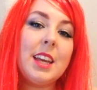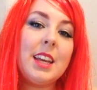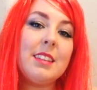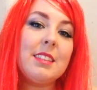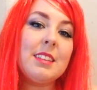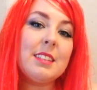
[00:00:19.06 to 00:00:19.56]

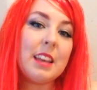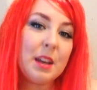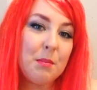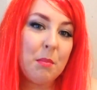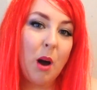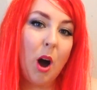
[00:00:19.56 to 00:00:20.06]
is the
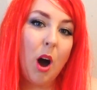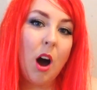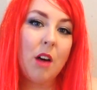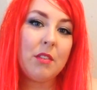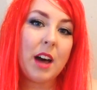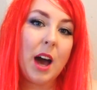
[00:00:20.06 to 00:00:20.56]
second part
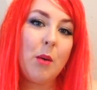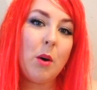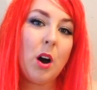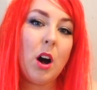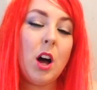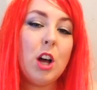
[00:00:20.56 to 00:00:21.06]
of
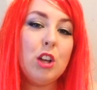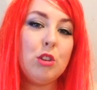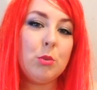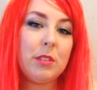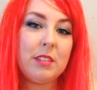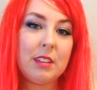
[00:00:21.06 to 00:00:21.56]
our
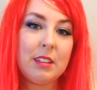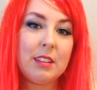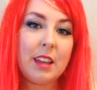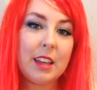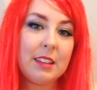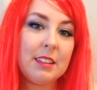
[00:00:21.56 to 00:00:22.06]
Twisted
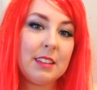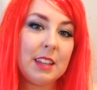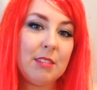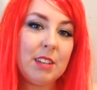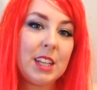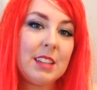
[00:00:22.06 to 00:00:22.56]
Tales
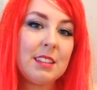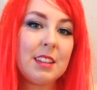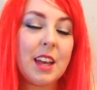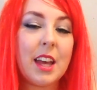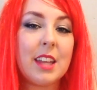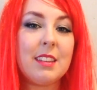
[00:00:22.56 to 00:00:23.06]
series.
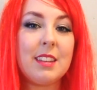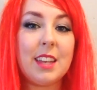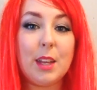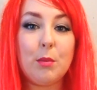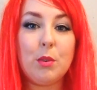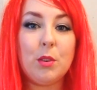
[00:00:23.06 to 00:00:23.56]

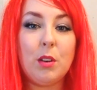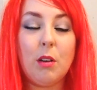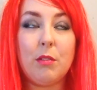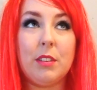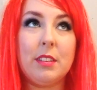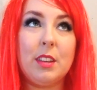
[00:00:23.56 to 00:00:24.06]
Today we're
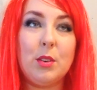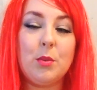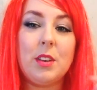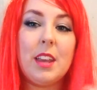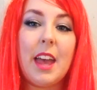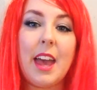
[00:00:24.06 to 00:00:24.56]
obviously
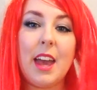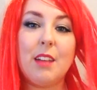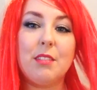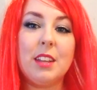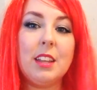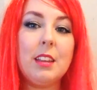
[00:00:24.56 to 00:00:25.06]
doing
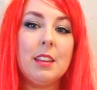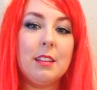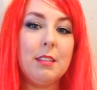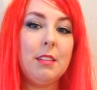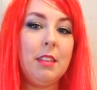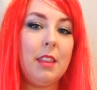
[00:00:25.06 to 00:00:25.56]
Ariel.
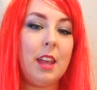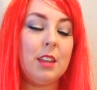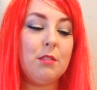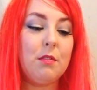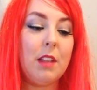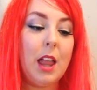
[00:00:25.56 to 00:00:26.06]
There's
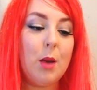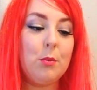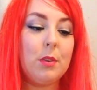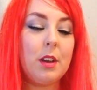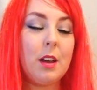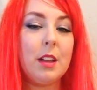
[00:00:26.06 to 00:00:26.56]

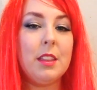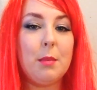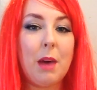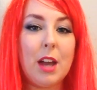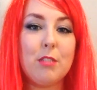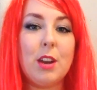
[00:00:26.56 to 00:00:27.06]
Flounder in the
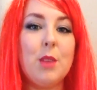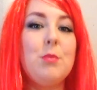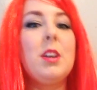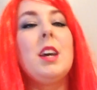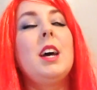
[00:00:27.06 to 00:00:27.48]
background.